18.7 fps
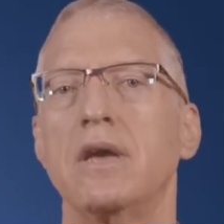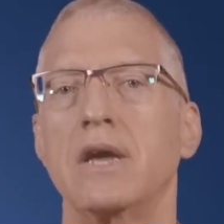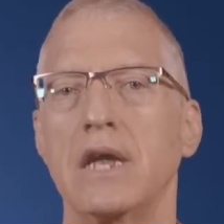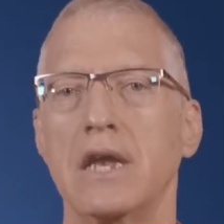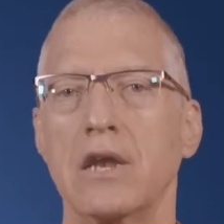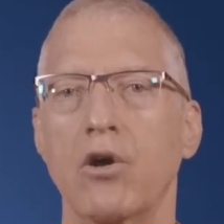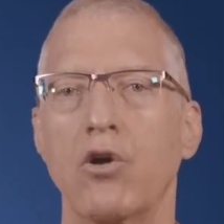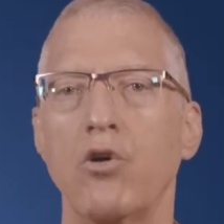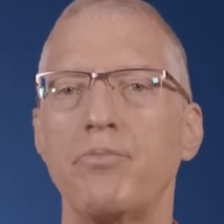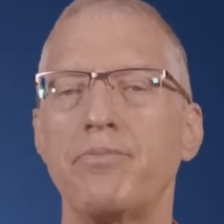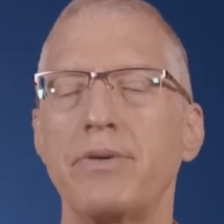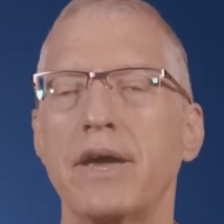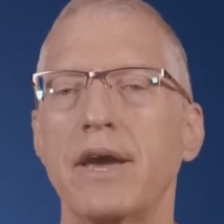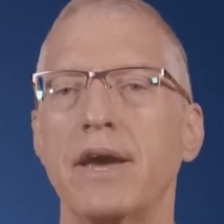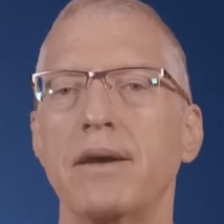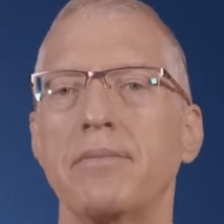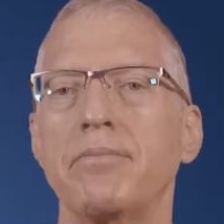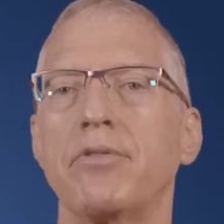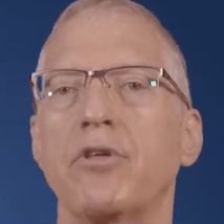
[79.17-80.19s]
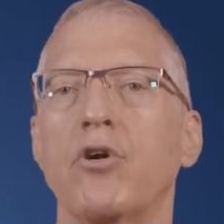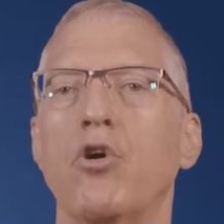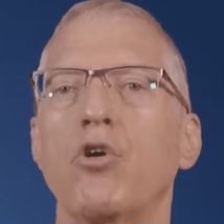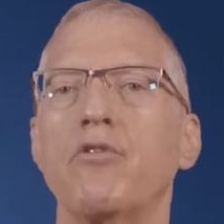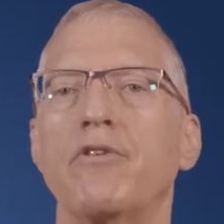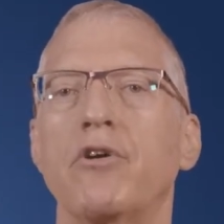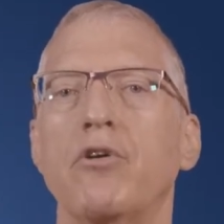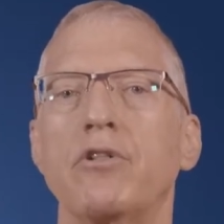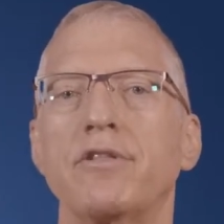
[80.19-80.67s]
In OPM, the
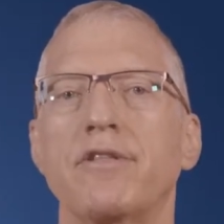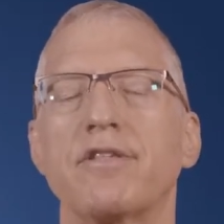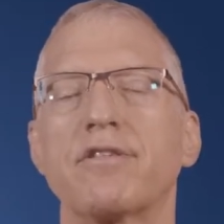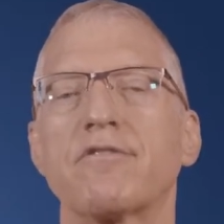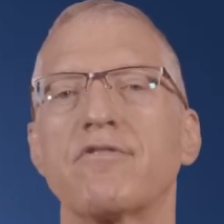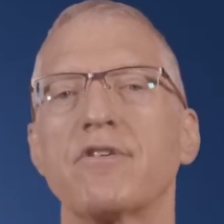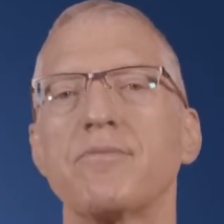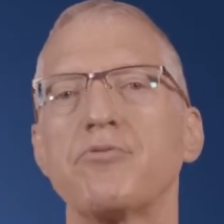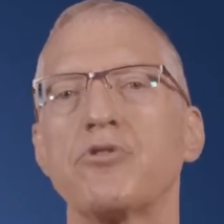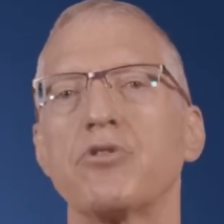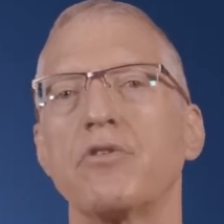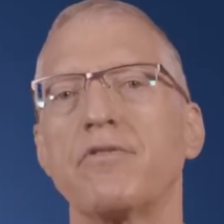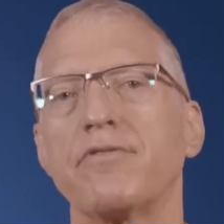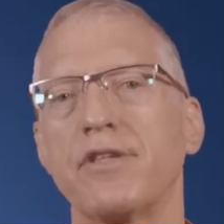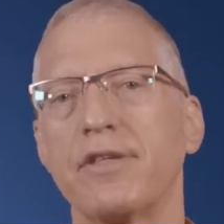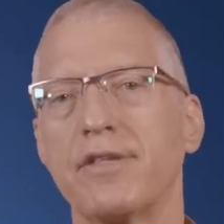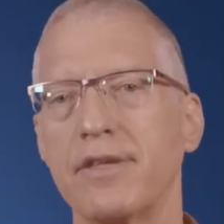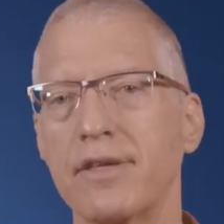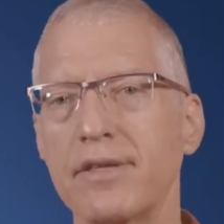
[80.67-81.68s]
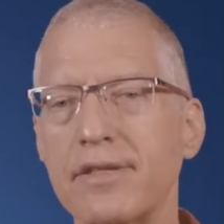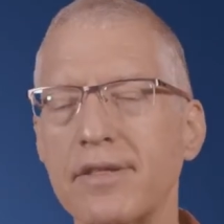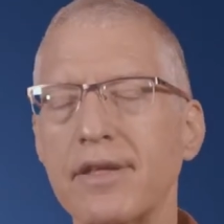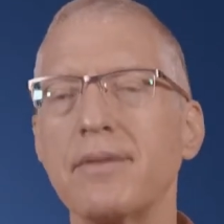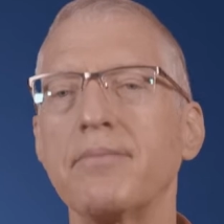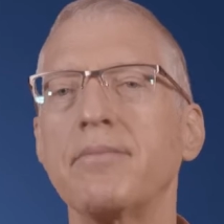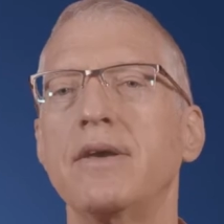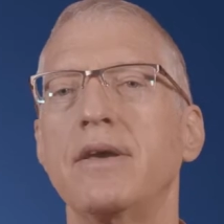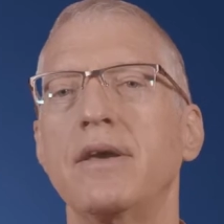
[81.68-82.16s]
overall description of the
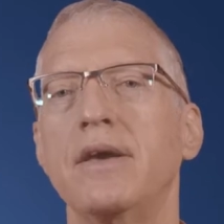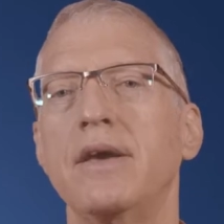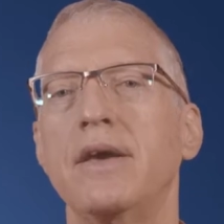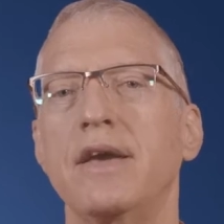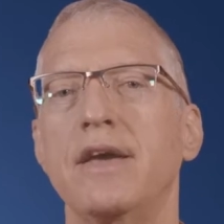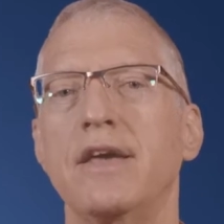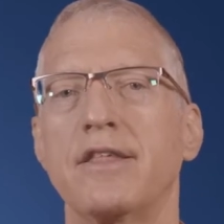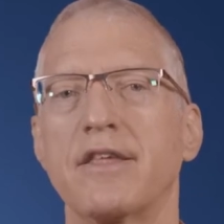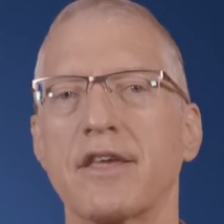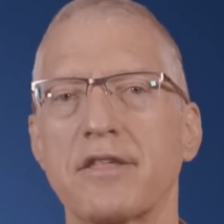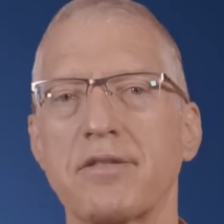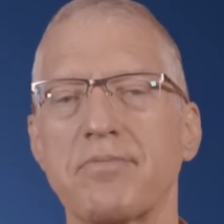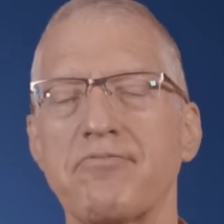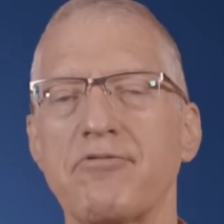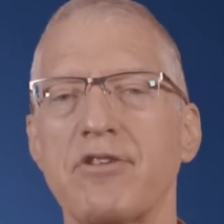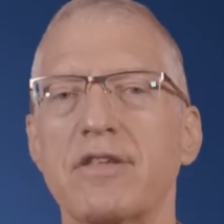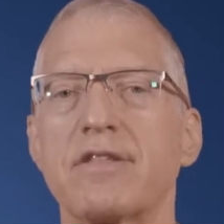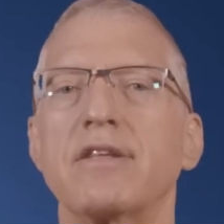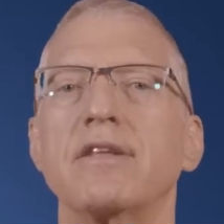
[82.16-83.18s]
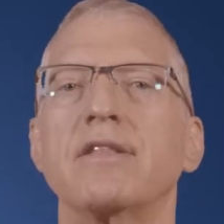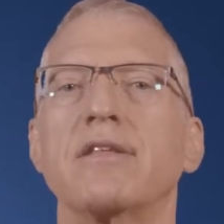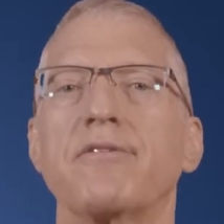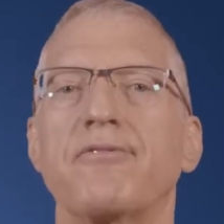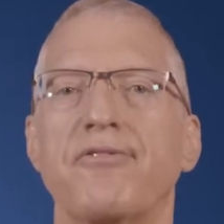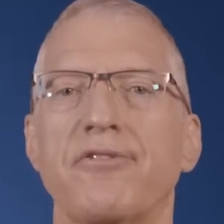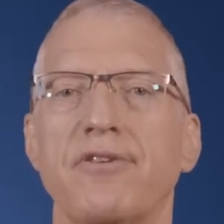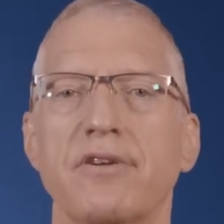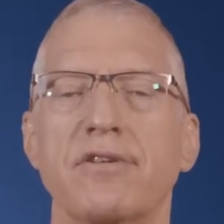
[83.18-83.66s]
system is expressed in the
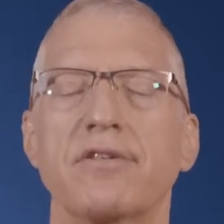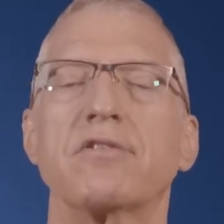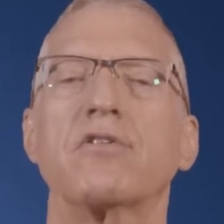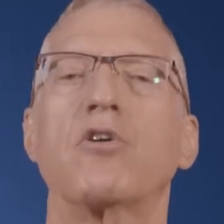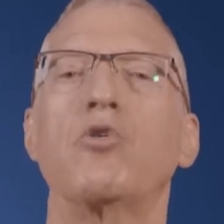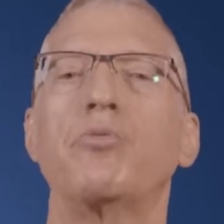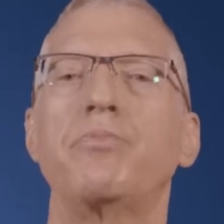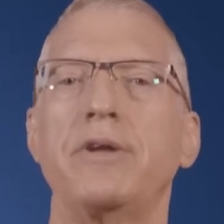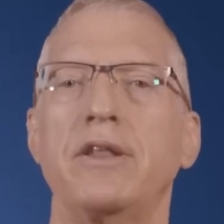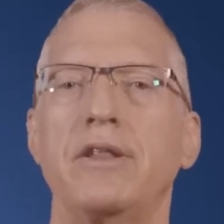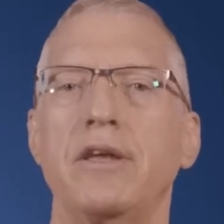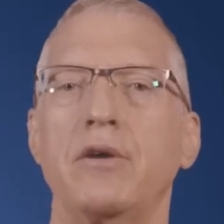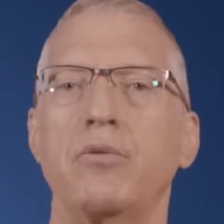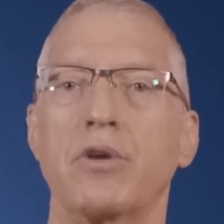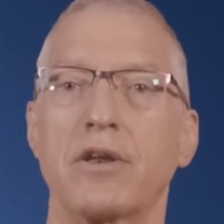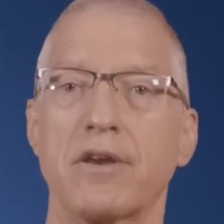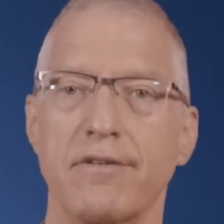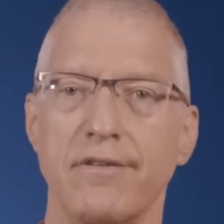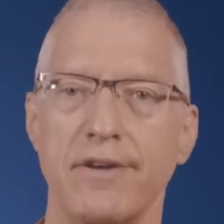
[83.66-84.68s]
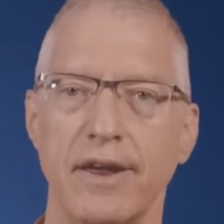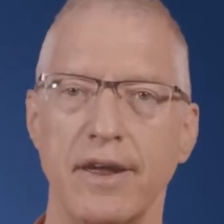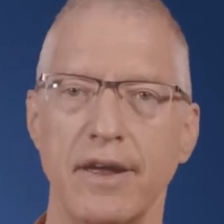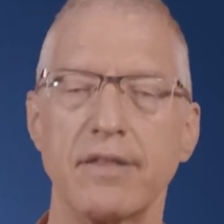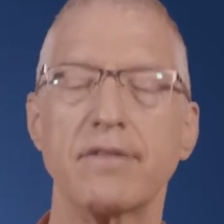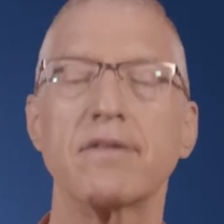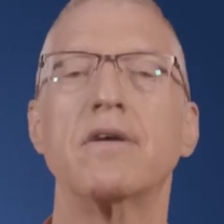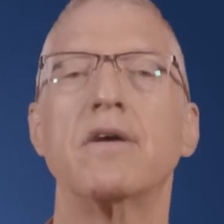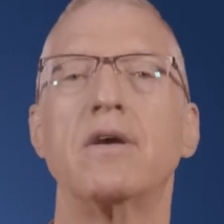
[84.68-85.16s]
first OPD we
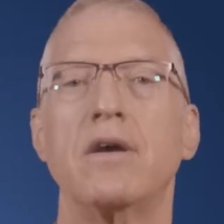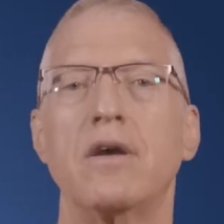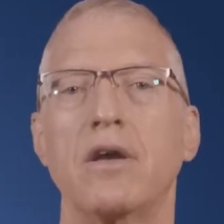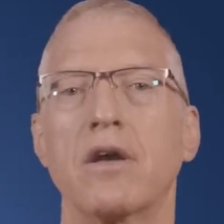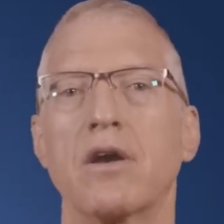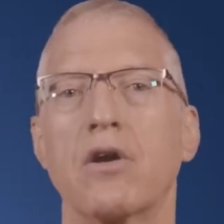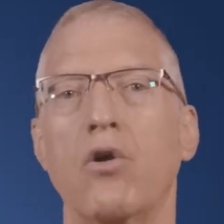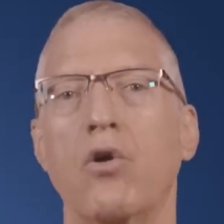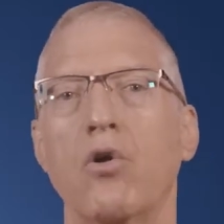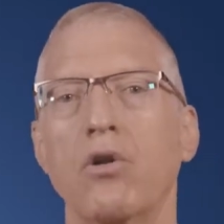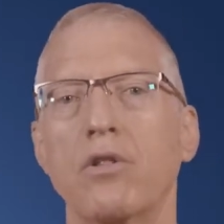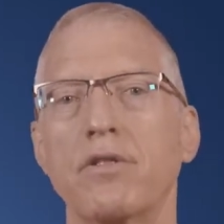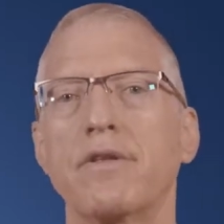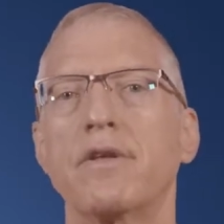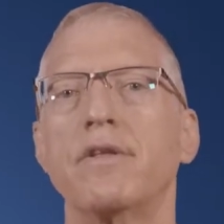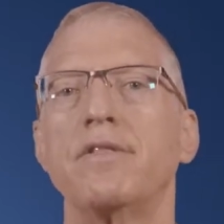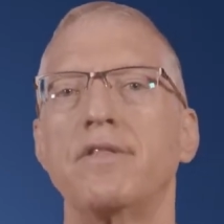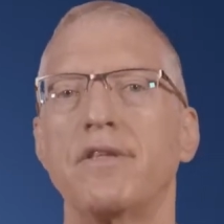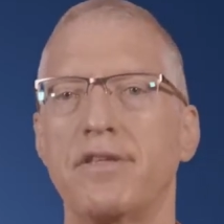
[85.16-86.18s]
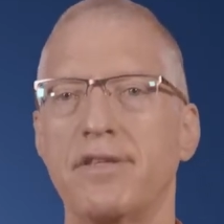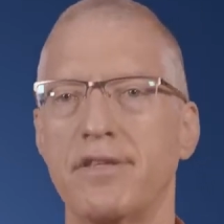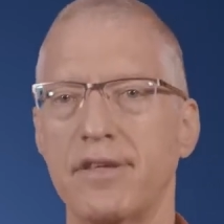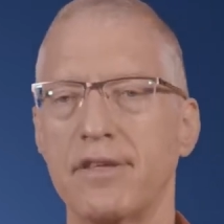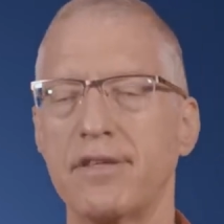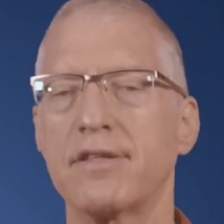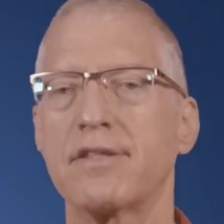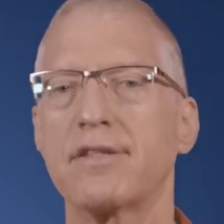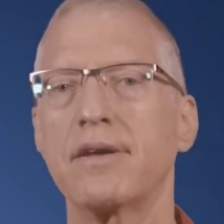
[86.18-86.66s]
create, called the
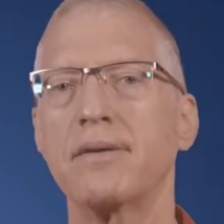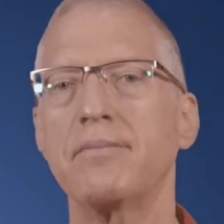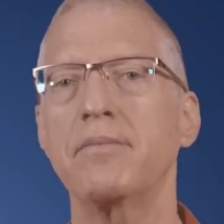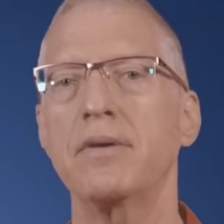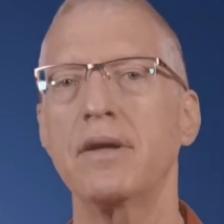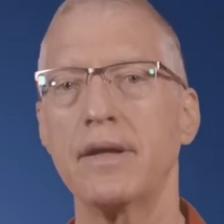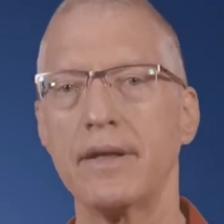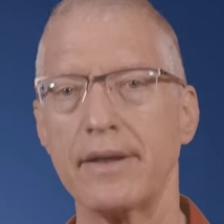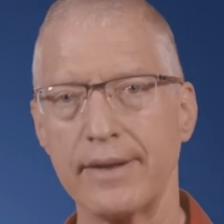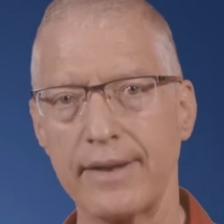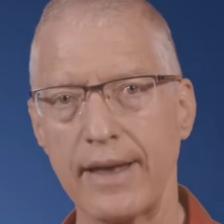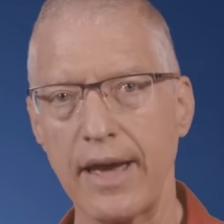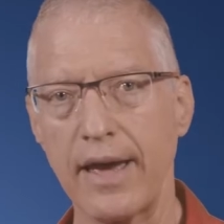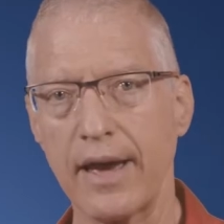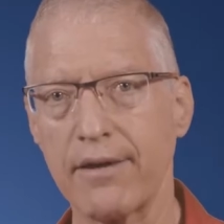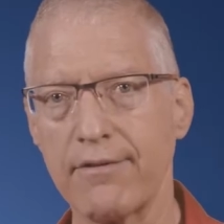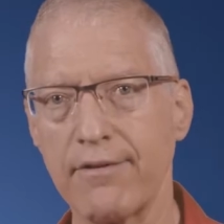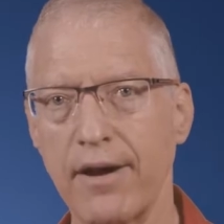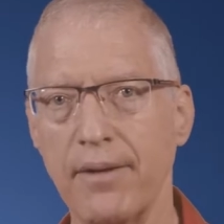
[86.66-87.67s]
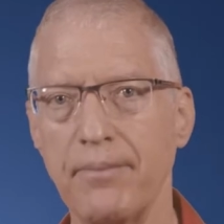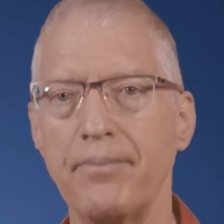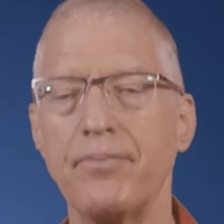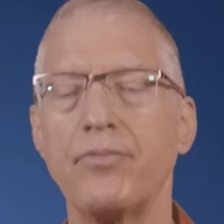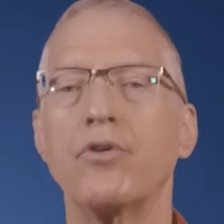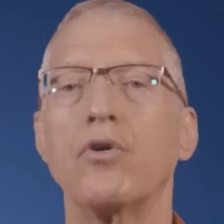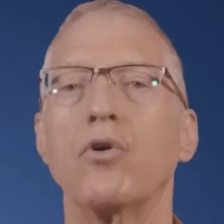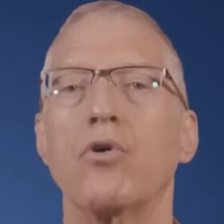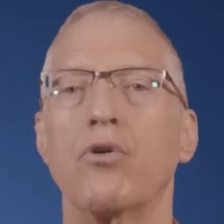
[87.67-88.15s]
system diagram,
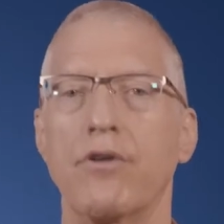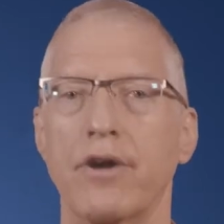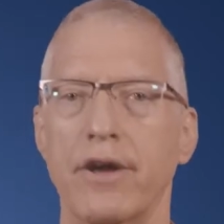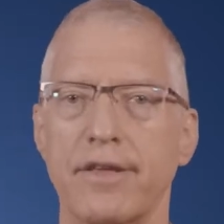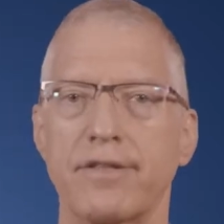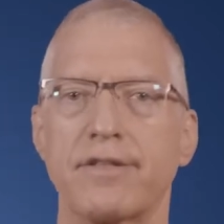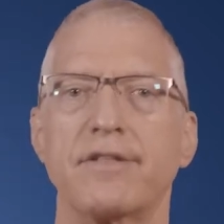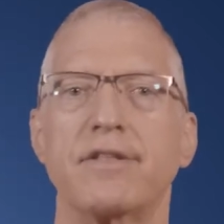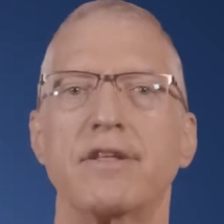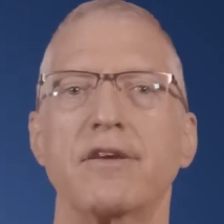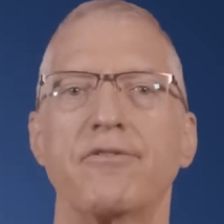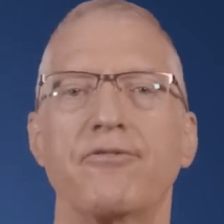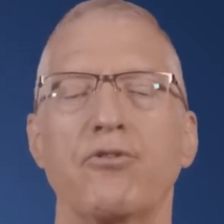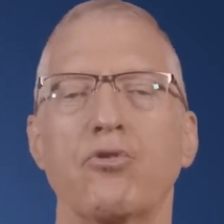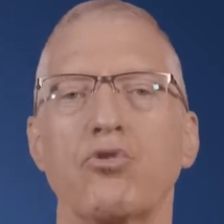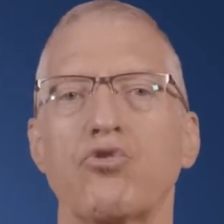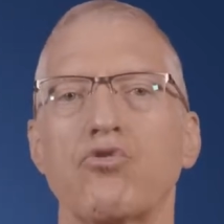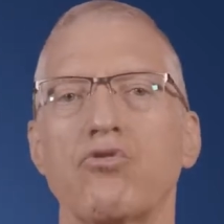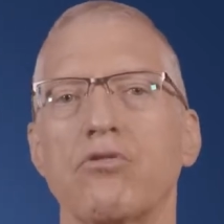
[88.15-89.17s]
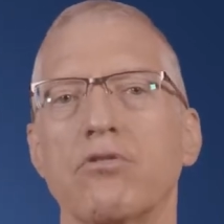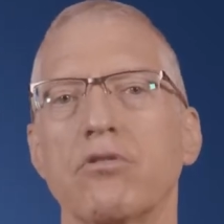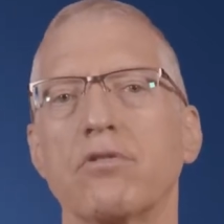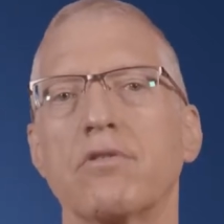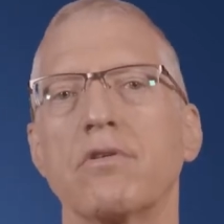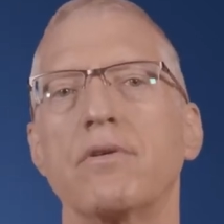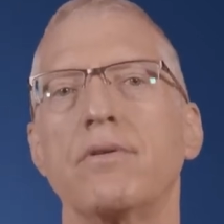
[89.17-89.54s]
or SD for short.